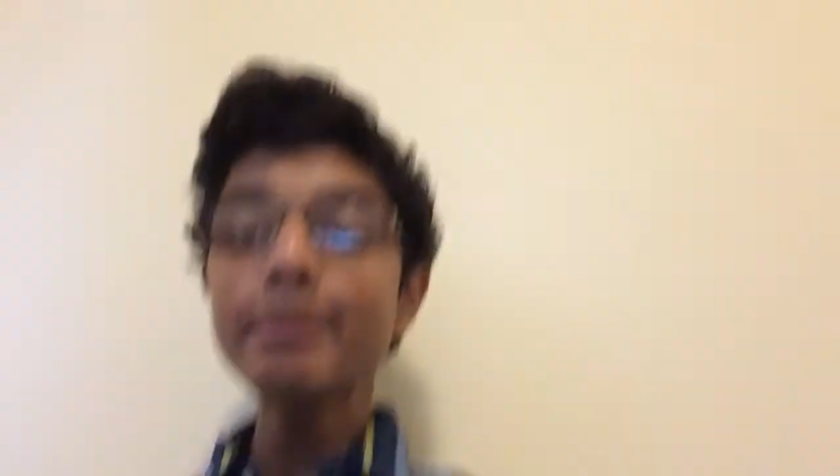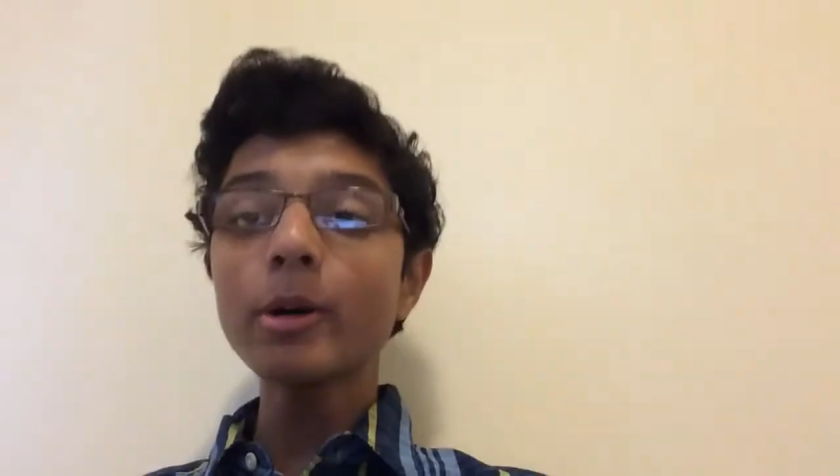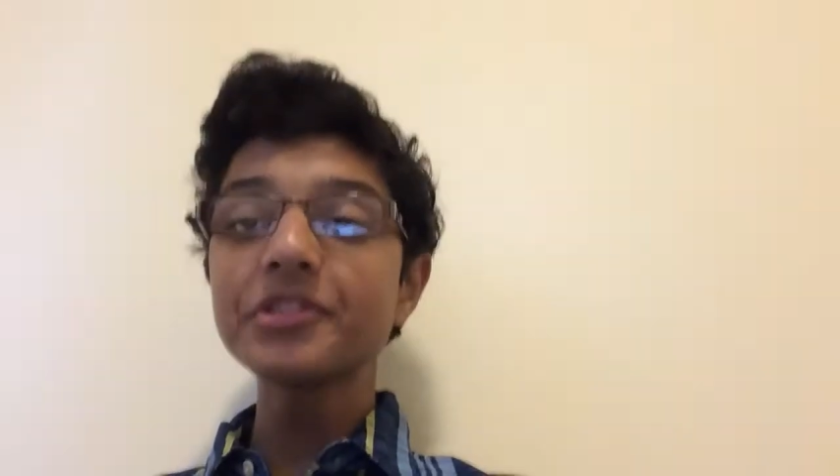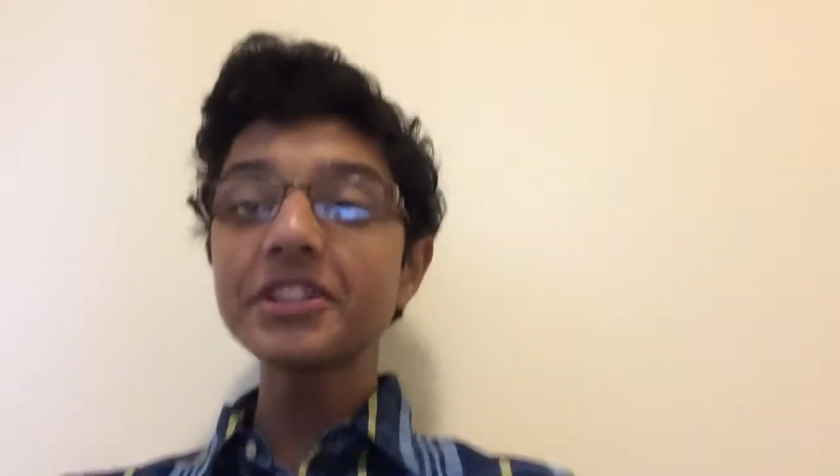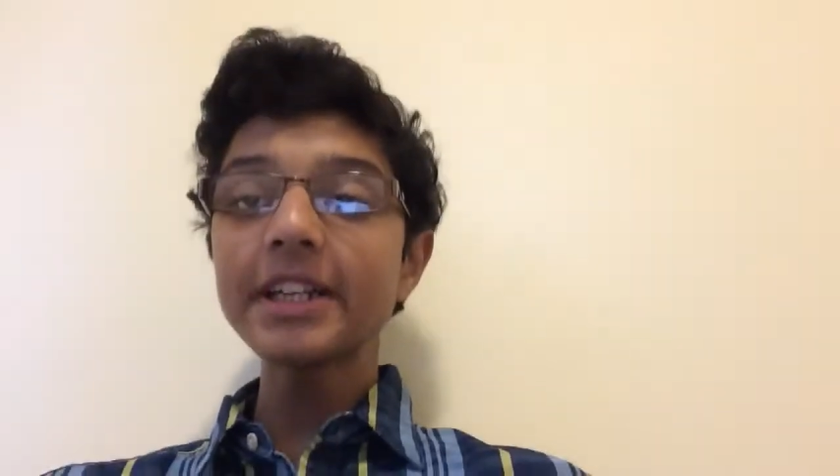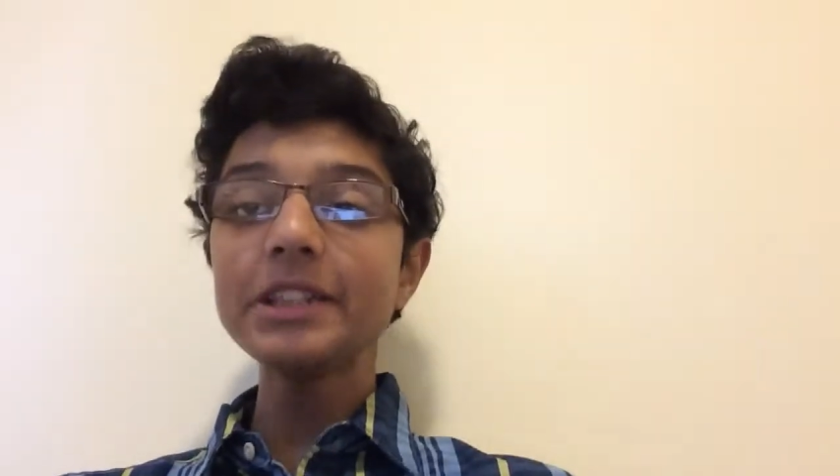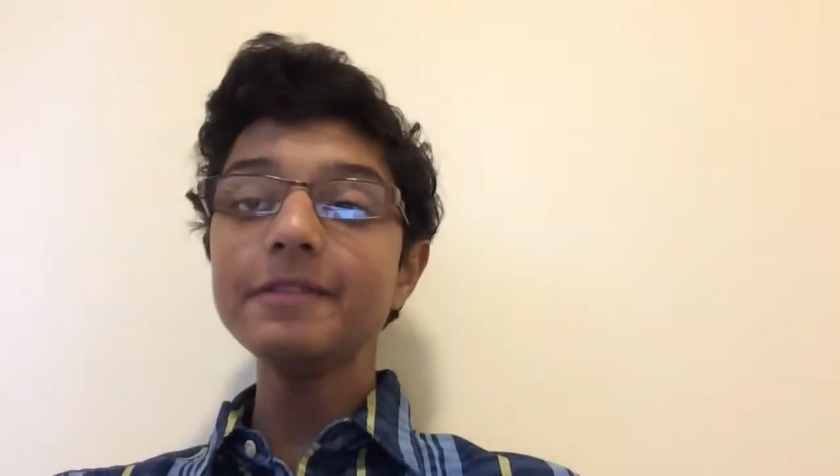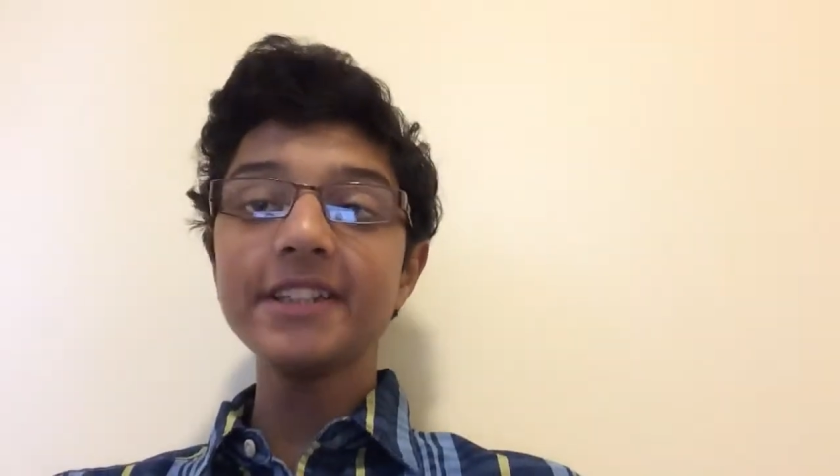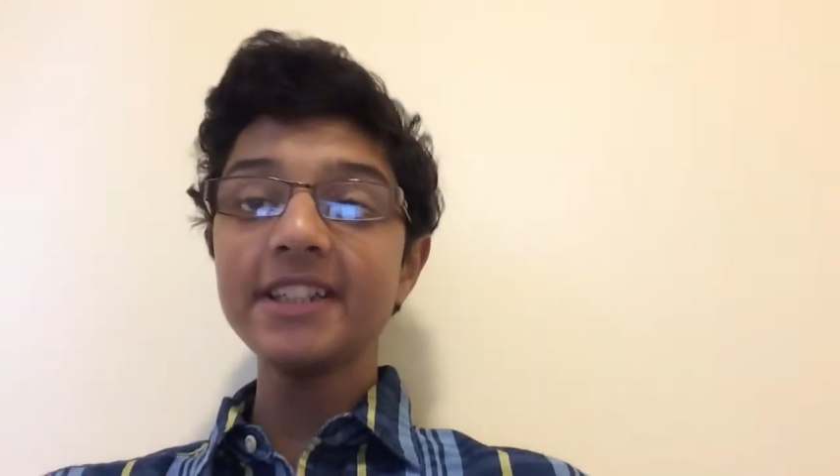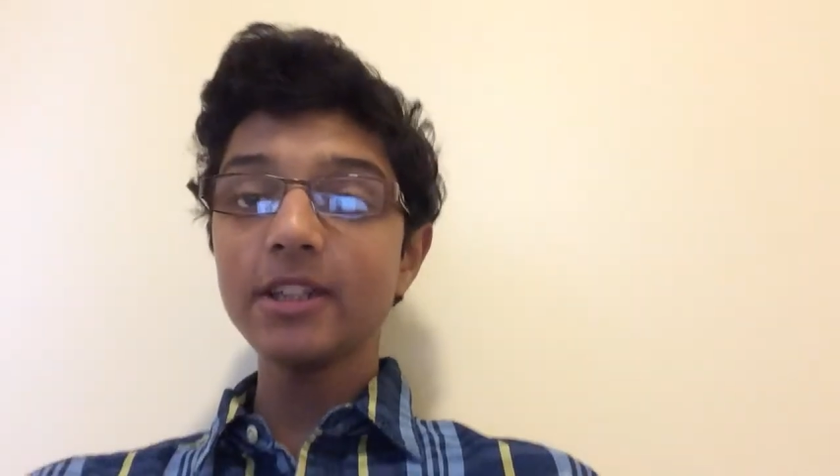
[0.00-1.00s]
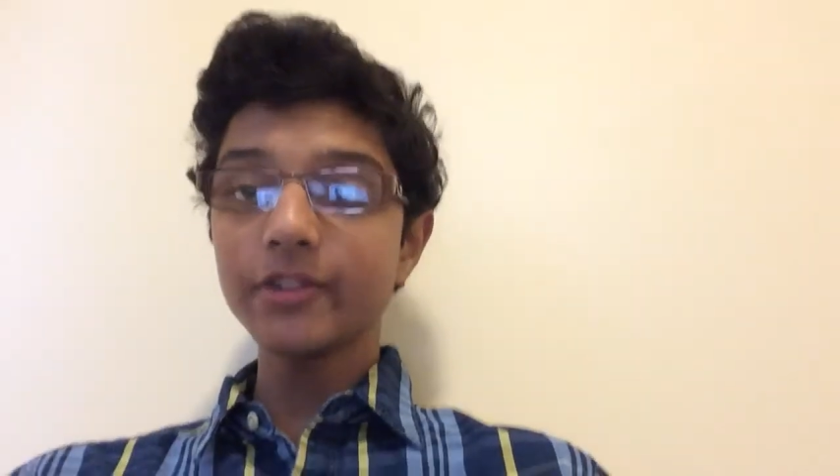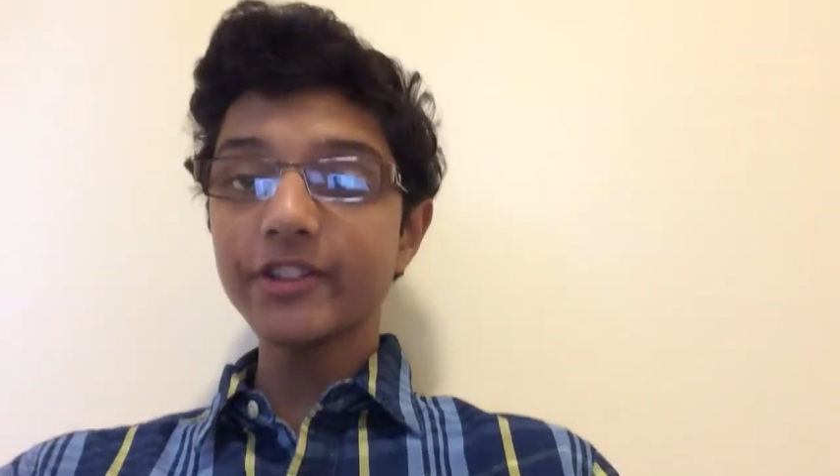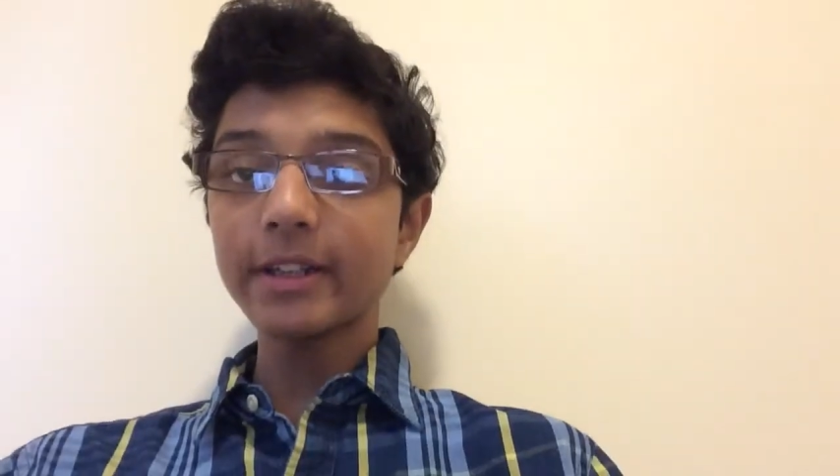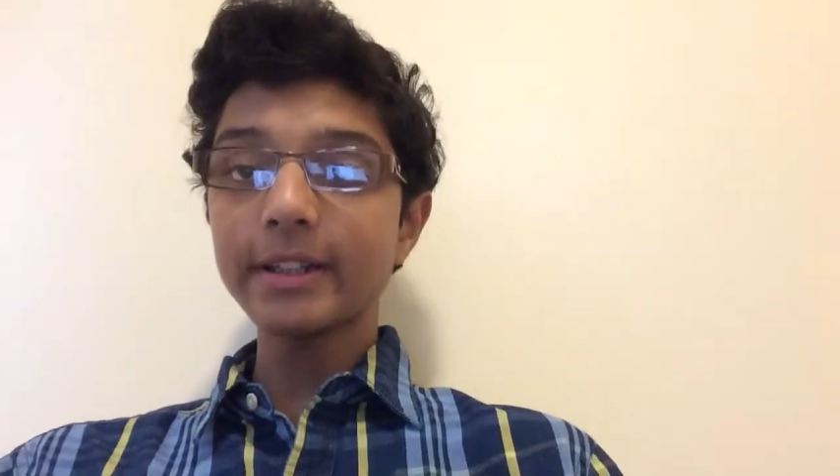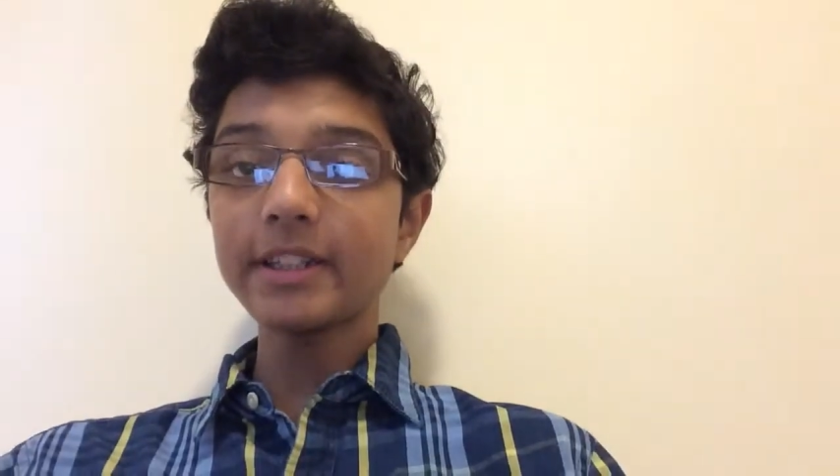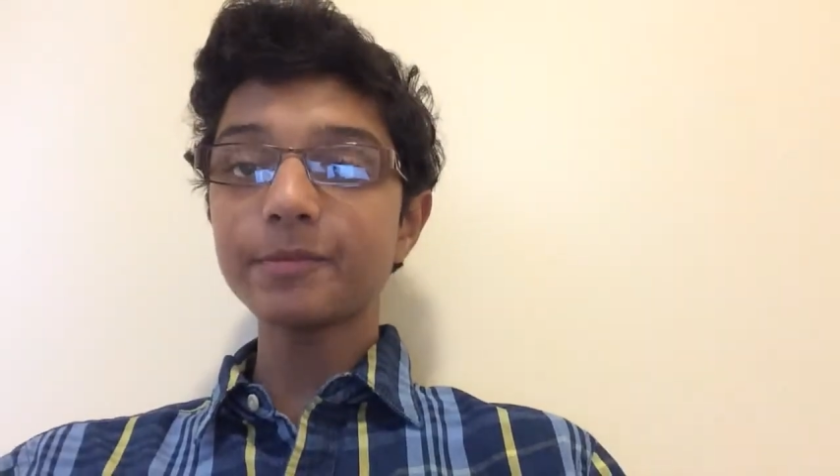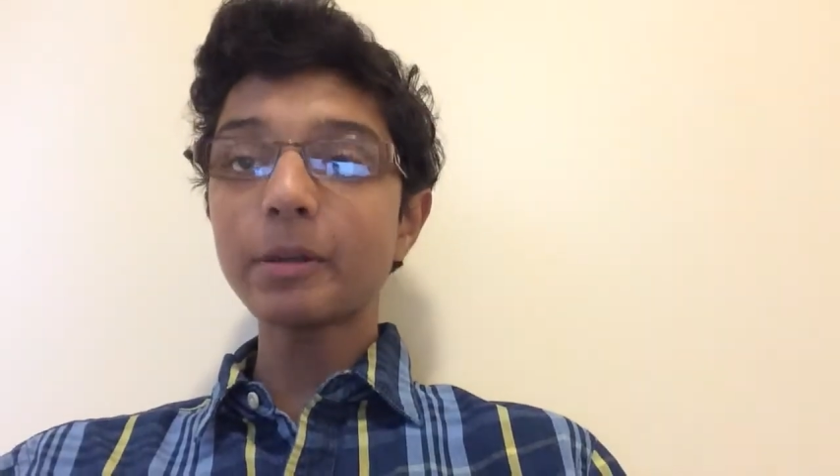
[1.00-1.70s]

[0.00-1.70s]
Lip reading: posting any videos on this,